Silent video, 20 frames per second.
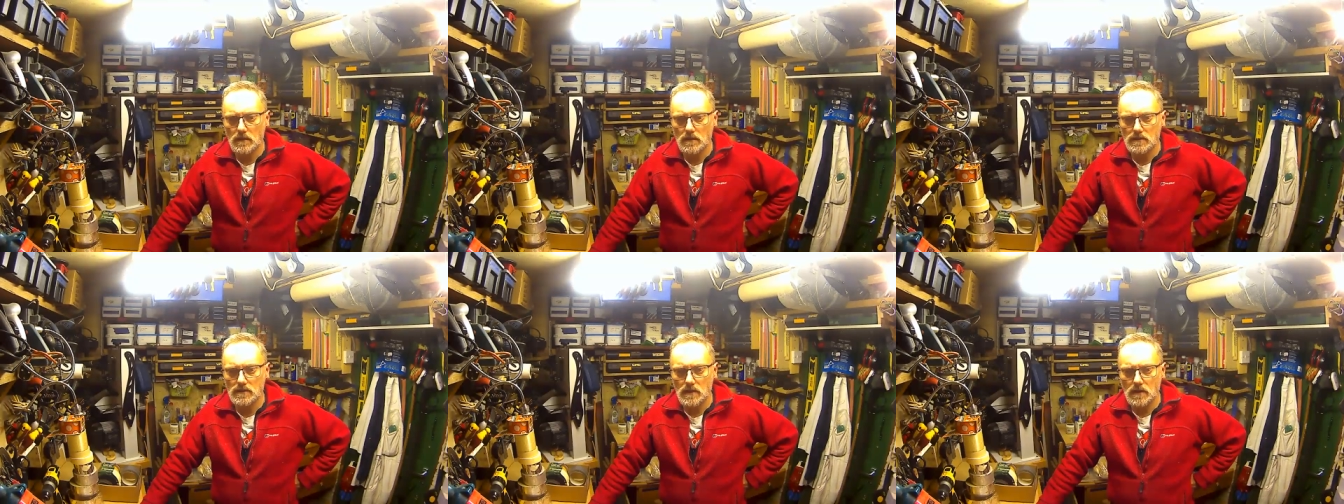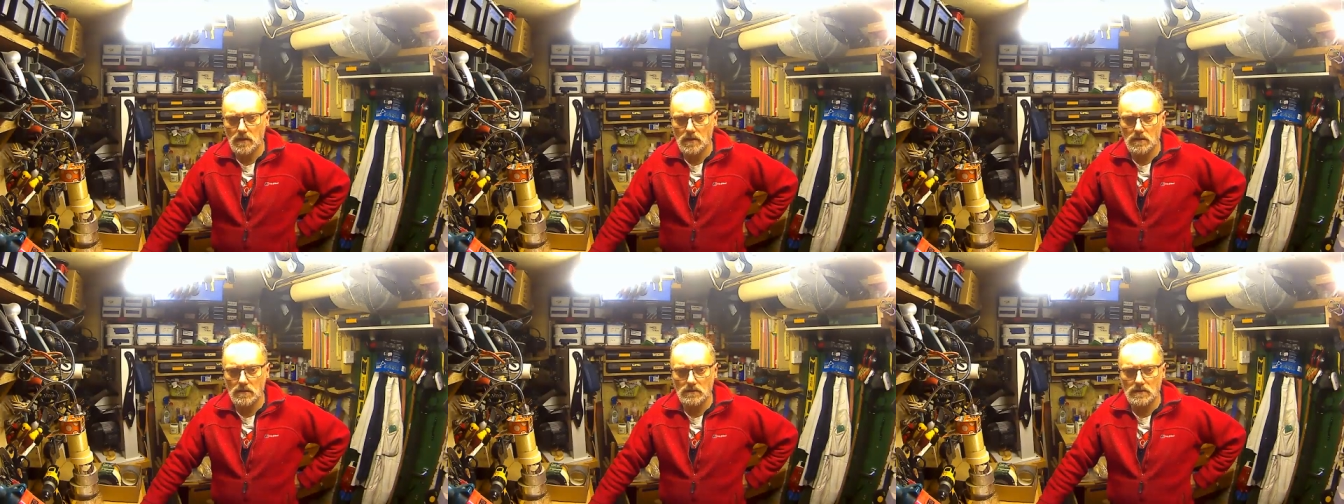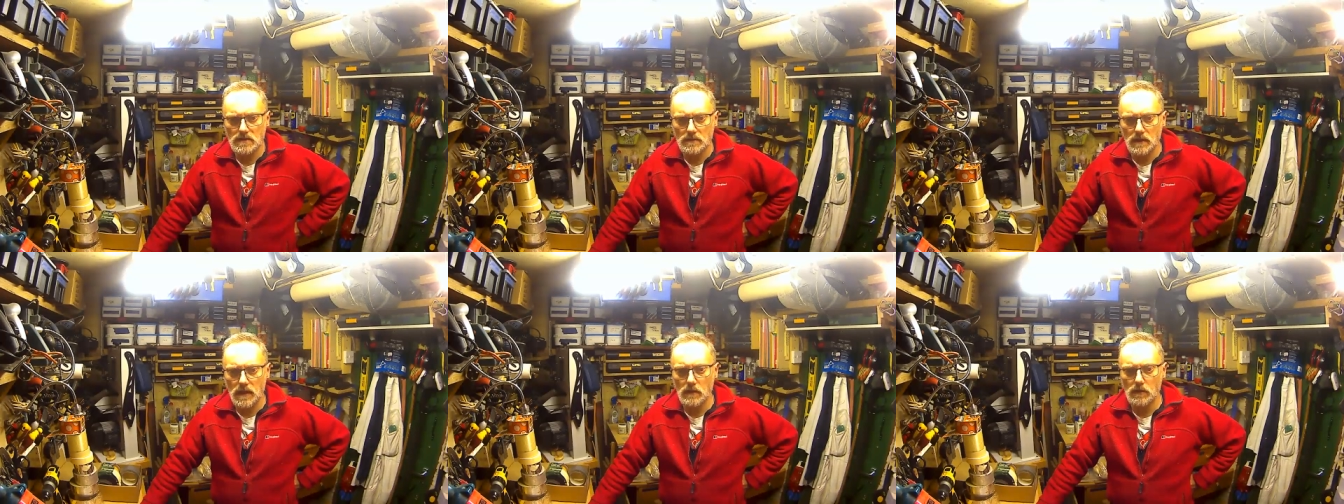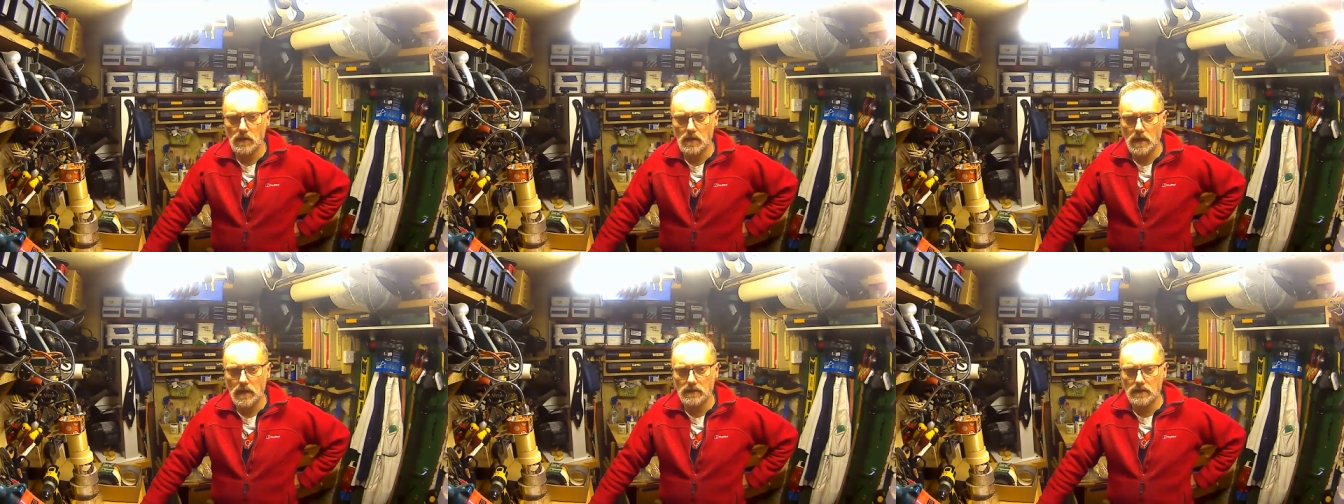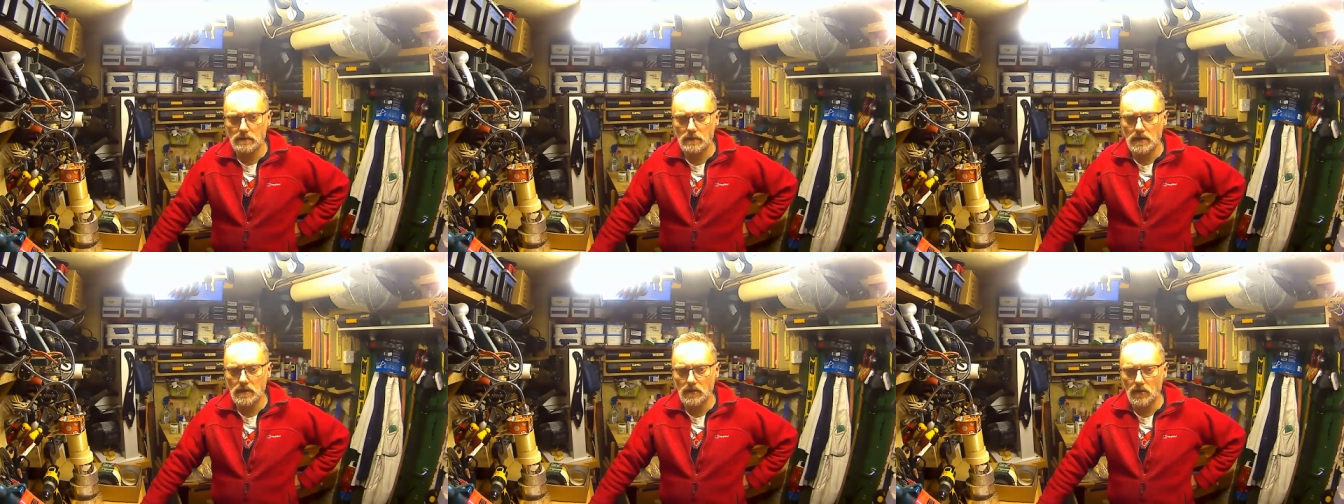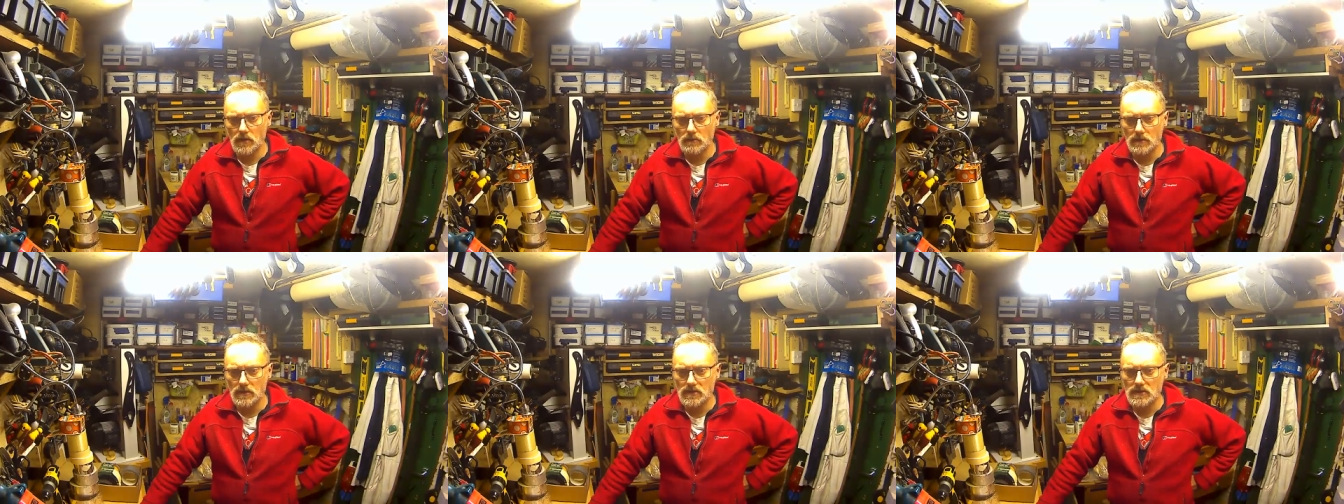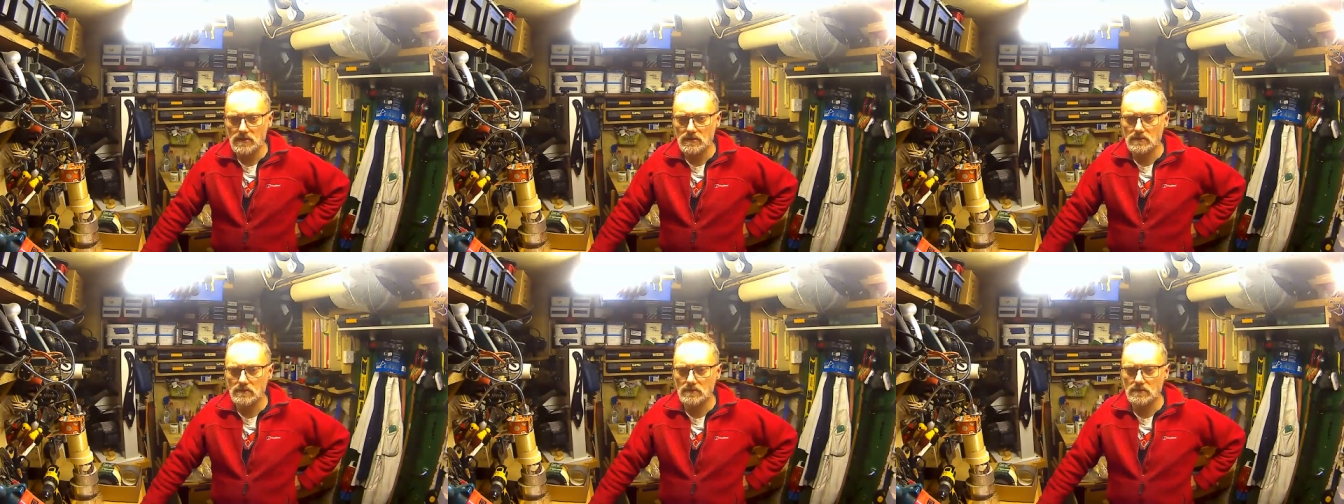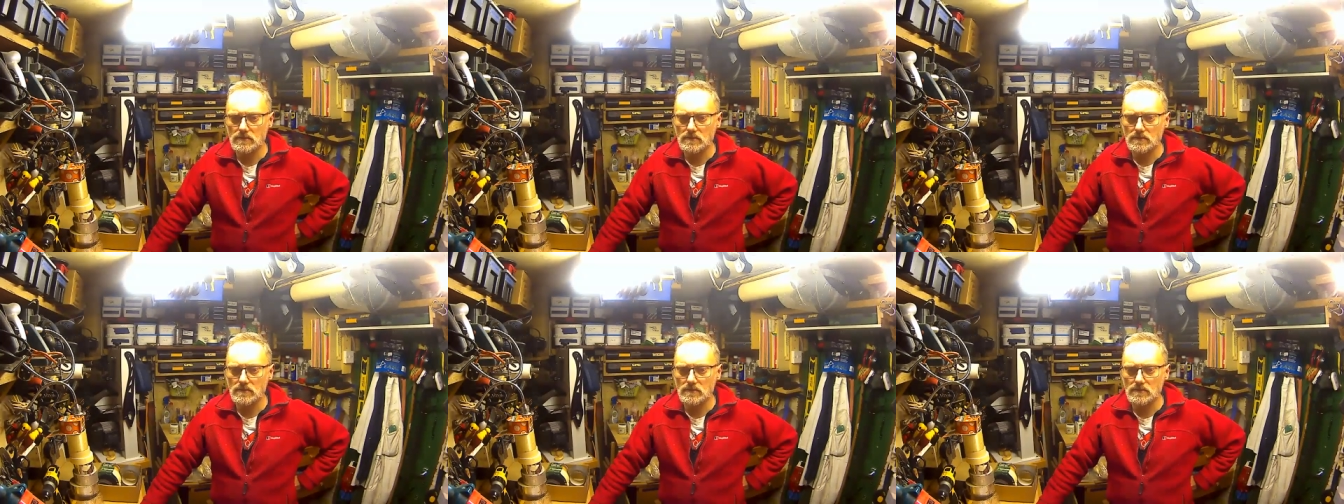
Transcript: So some of that will have to be anonymous.